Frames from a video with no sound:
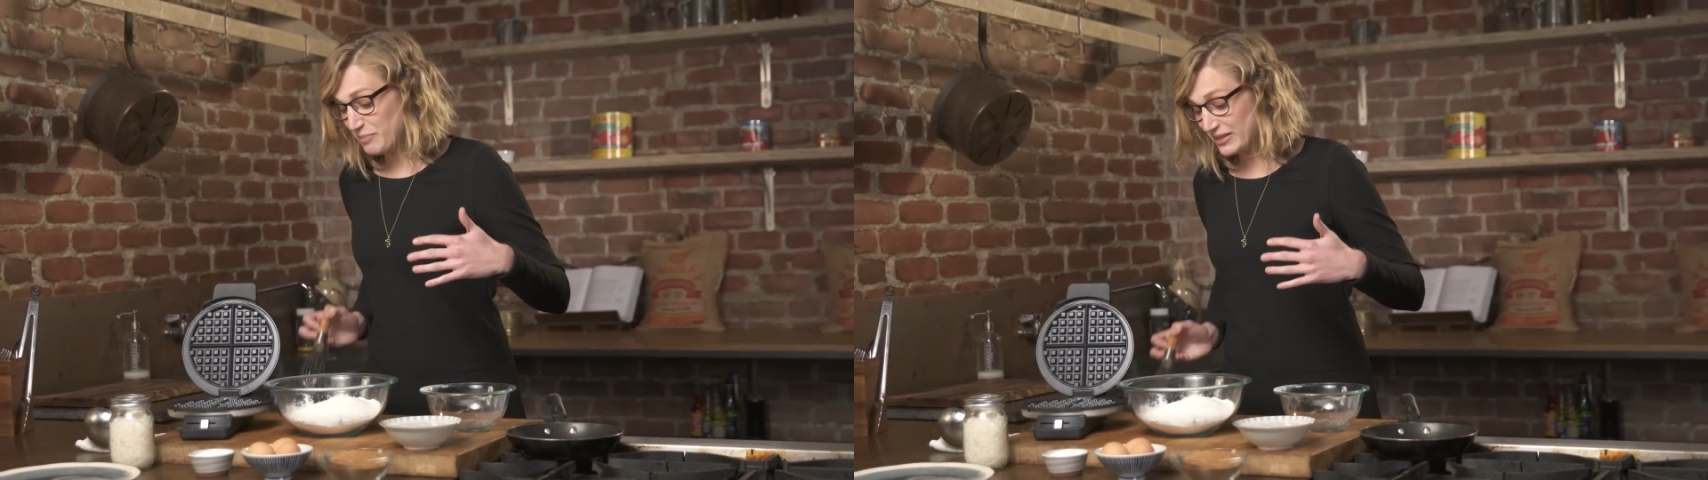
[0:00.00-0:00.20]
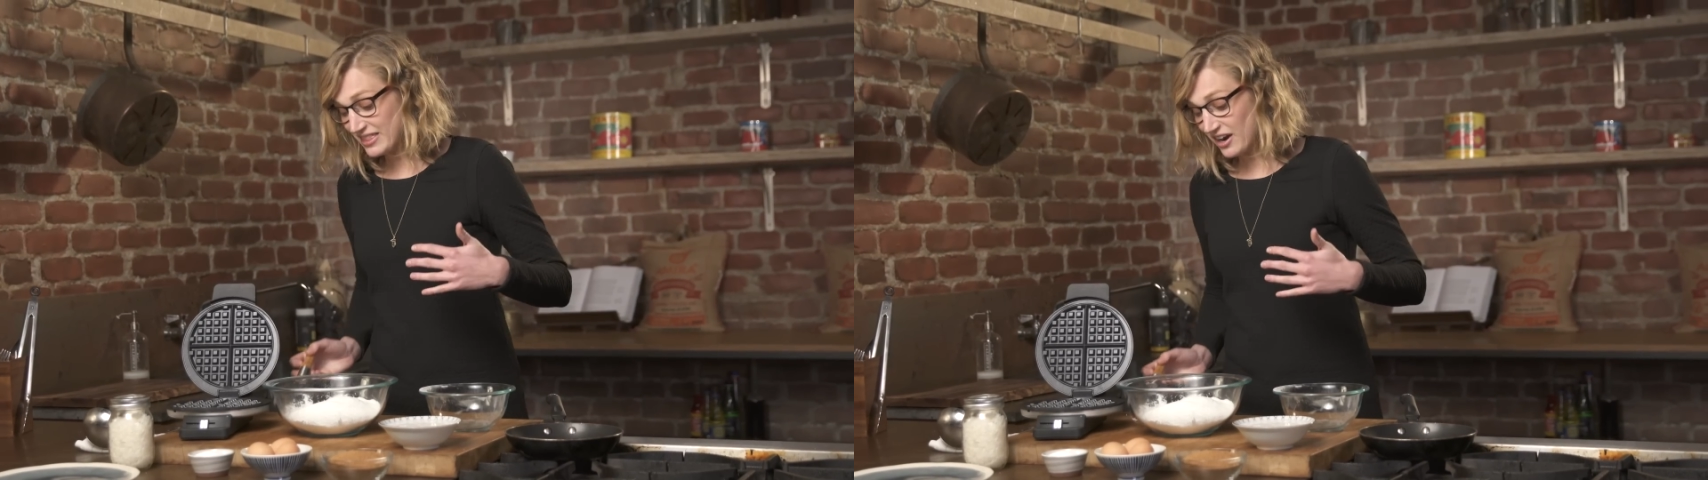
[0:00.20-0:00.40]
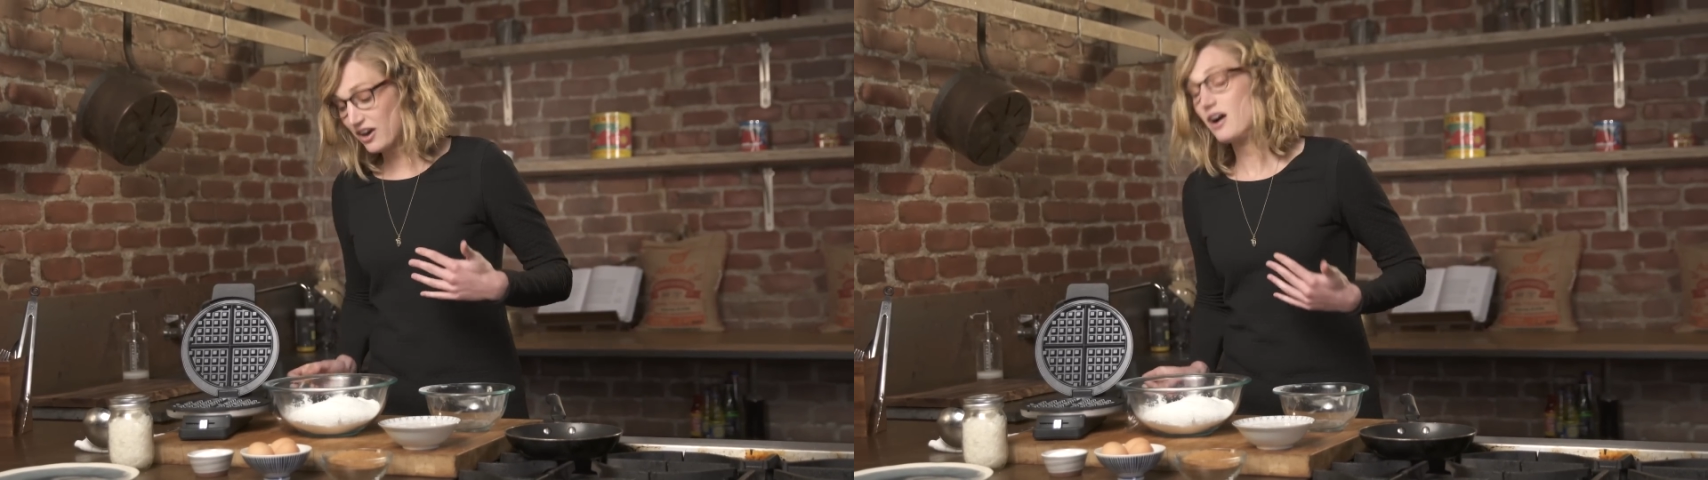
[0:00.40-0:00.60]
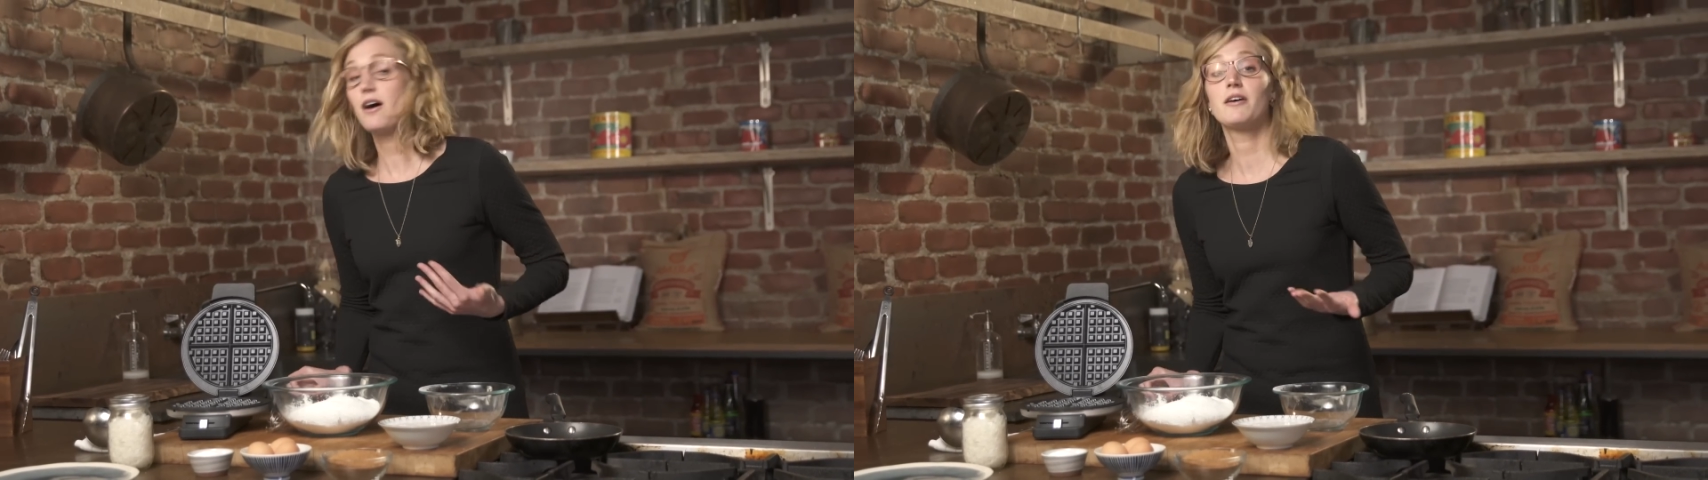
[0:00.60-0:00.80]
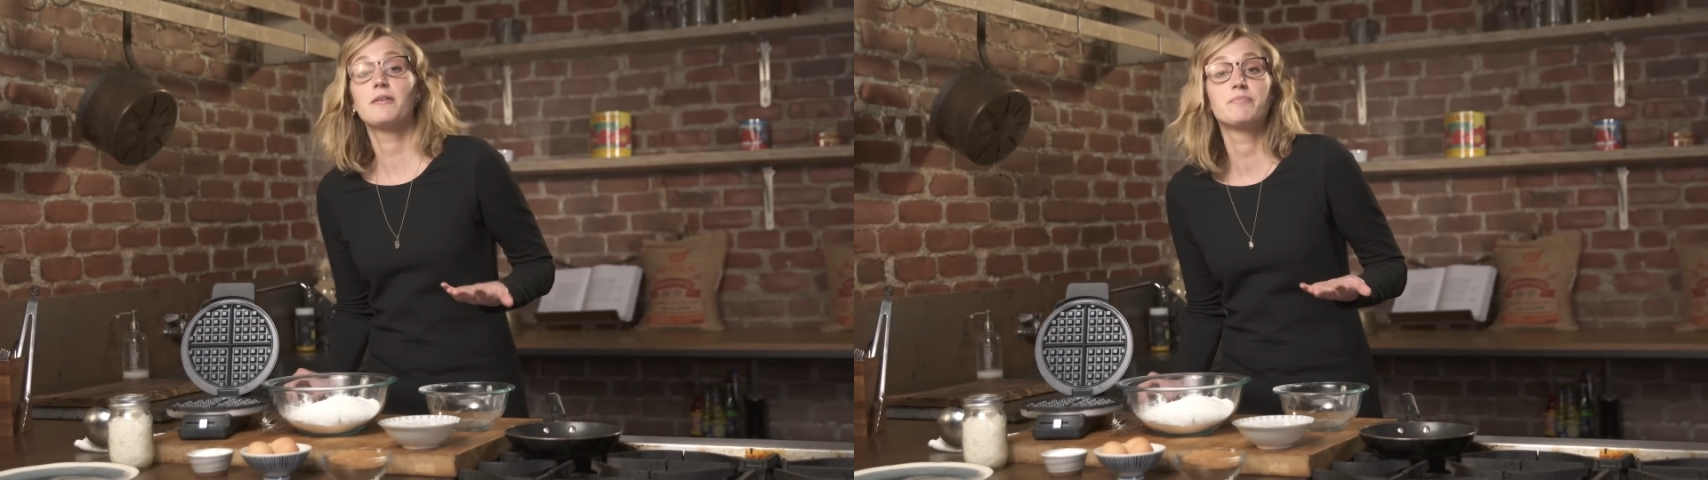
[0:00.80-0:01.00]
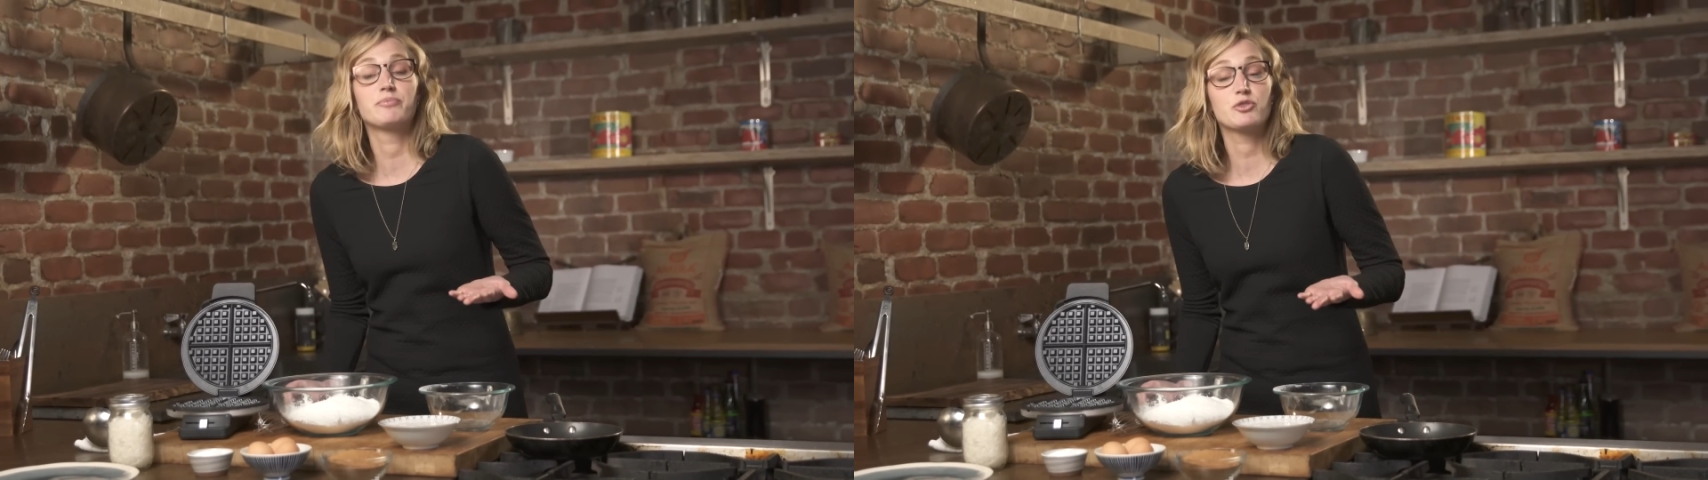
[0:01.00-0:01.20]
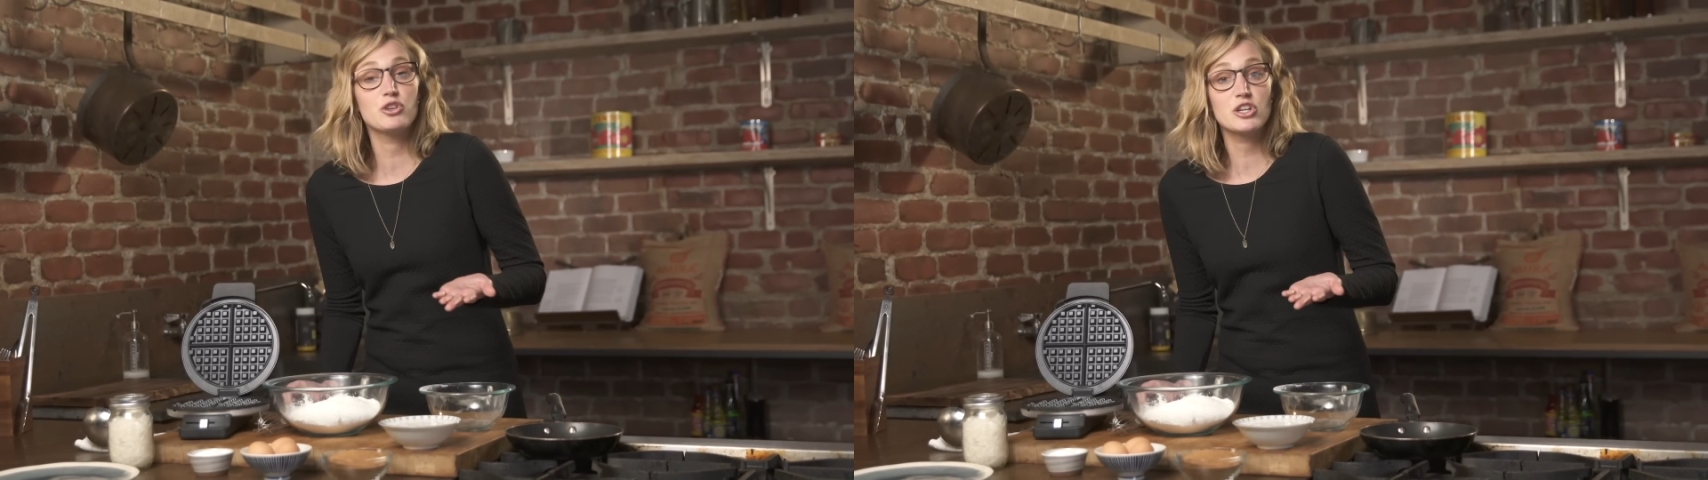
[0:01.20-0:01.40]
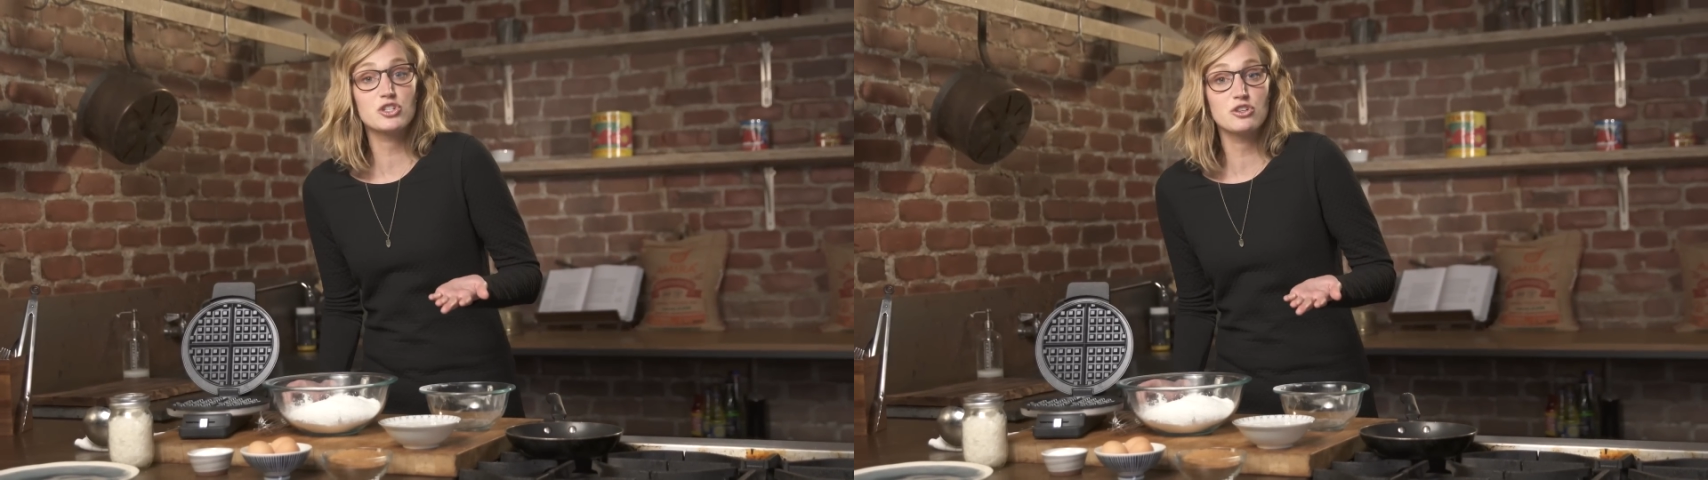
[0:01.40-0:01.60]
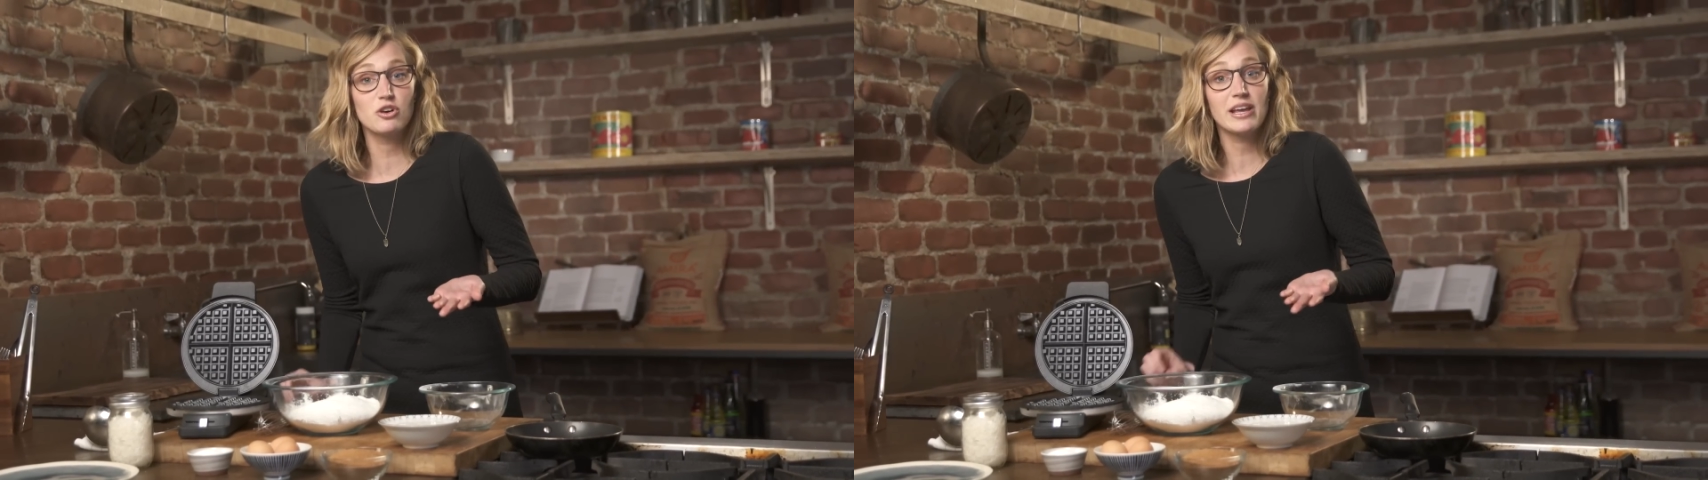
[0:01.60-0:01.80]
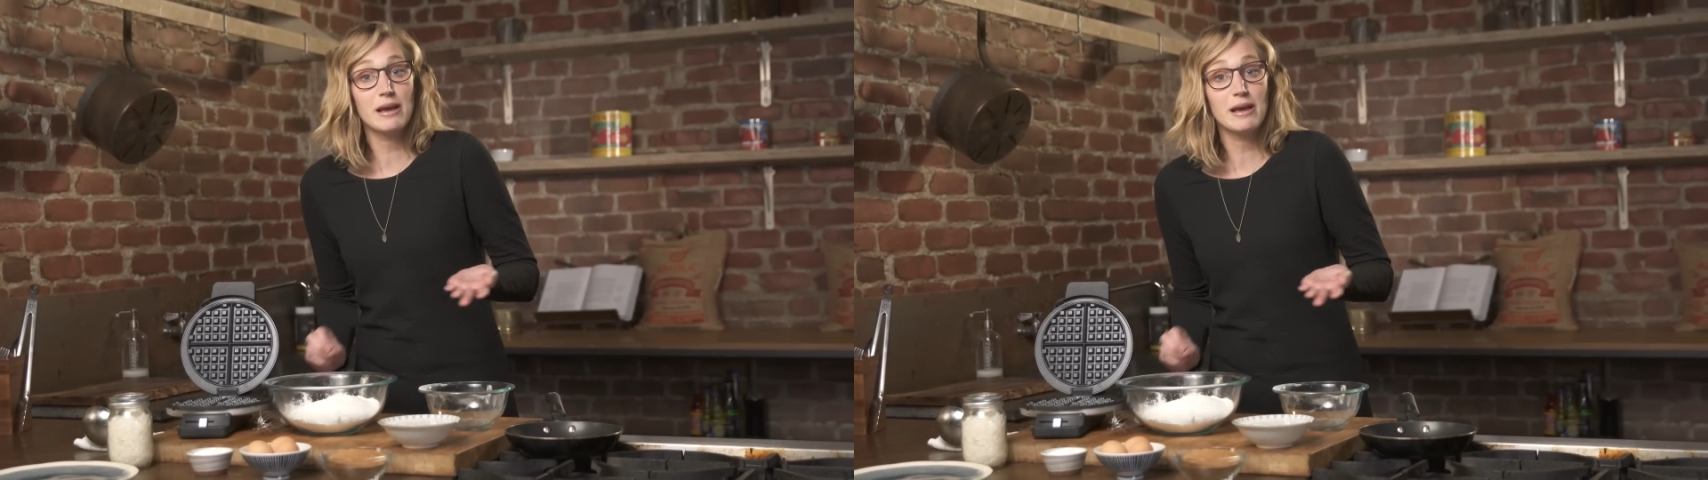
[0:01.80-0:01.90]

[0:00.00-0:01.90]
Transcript: but they're a traditional